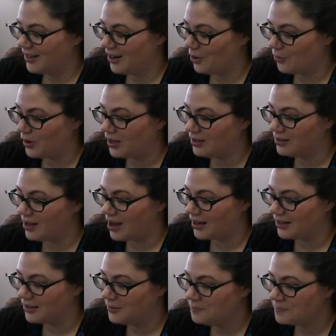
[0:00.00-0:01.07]
and we
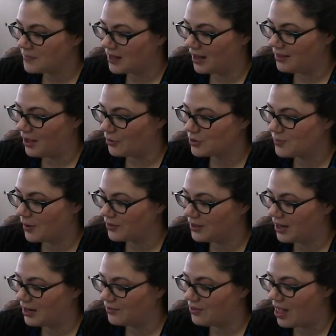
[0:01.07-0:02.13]
collided, and that was about
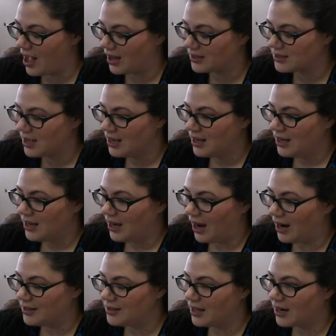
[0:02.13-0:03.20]
the end of that.
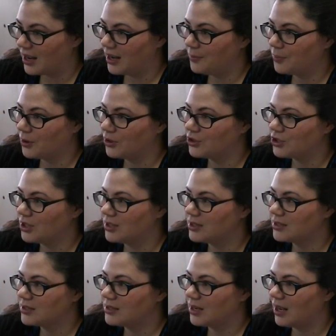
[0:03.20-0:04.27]
And then I
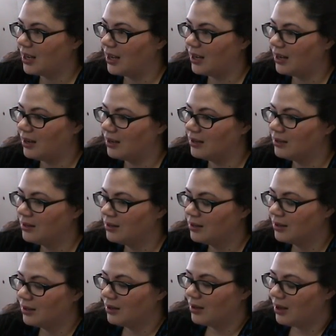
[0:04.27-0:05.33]
purchased a.
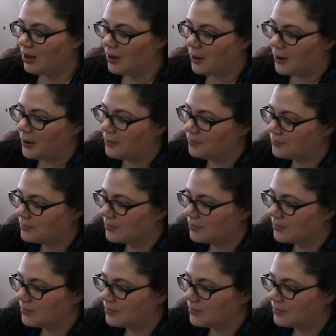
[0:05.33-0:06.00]
Um,